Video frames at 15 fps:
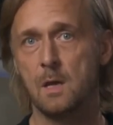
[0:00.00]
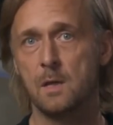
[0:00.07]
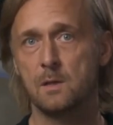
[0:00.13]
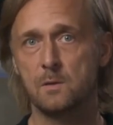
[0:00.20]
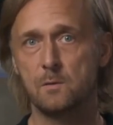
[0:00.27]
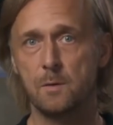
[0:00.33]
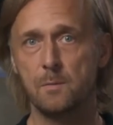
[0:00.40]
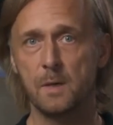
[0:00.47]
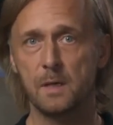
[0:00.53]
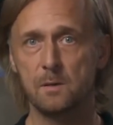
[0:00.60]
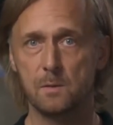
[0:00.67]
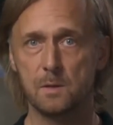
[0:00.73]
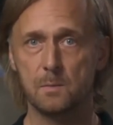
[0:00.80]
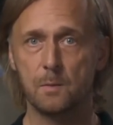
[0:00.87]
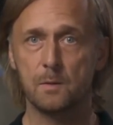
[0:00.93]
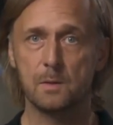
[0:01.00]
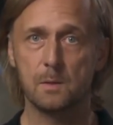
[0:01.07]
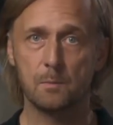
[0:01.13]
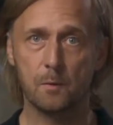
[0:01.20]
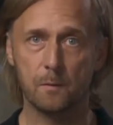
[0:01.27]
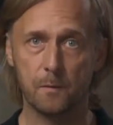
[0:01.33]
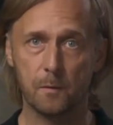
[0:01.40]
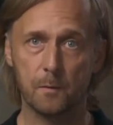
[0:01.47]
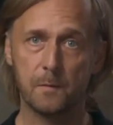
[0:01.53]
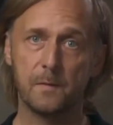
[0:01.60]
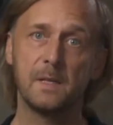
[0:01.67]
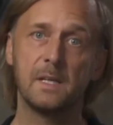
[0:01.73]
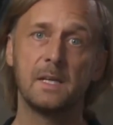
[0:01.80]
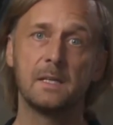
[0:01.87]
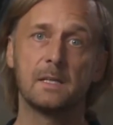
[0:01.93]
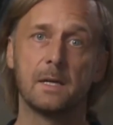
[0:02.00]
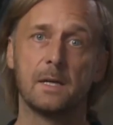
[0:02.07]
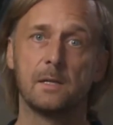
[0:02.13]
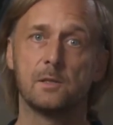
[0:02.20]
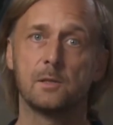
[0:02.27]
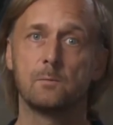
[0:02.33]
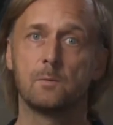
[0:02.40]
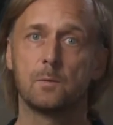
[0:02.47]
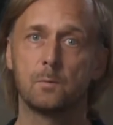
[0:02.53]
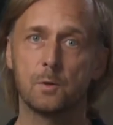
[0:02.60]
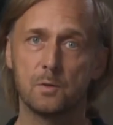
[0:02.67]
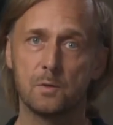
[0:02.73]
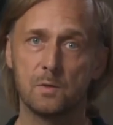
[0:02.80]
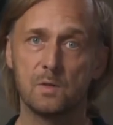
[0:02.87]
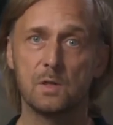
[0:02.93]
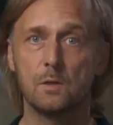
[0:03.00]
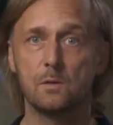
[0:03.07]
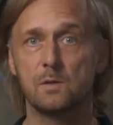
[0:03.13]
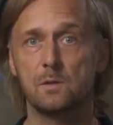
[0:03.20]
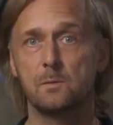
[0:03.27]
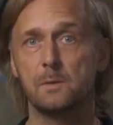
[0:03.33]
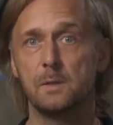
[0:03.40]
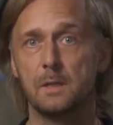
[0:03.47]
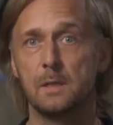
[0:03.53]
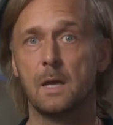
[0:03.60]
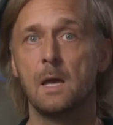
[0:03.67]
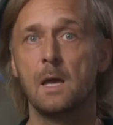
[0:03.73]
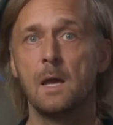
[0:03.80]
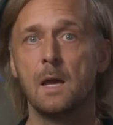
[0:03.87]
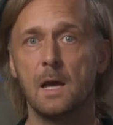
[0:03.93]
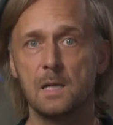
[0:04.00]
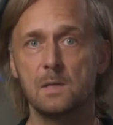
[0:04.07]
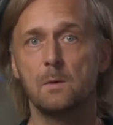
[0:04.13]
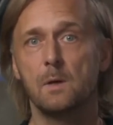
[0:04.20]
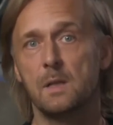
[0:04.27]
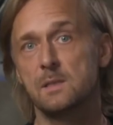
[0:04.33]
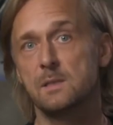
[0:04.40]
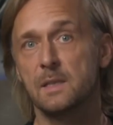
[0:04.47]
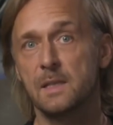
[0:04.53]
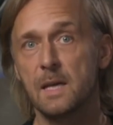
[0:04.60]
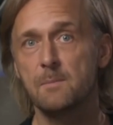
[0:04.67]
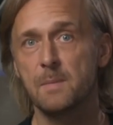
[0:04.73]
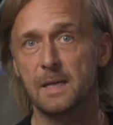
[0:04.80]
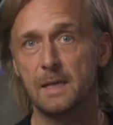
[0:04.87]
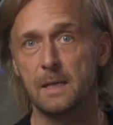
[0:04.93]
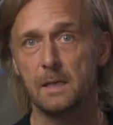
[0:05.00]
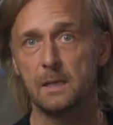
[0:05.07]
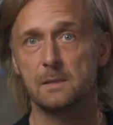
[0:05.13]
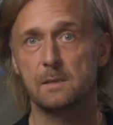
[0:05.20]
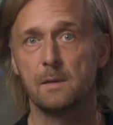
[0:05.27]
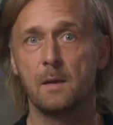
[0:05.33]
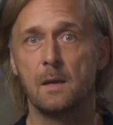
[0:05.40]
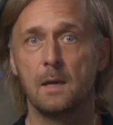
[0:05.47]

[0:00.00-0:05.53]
Streaming is responsible for feeding the engine with what you see on screen, as well as the game mechanics.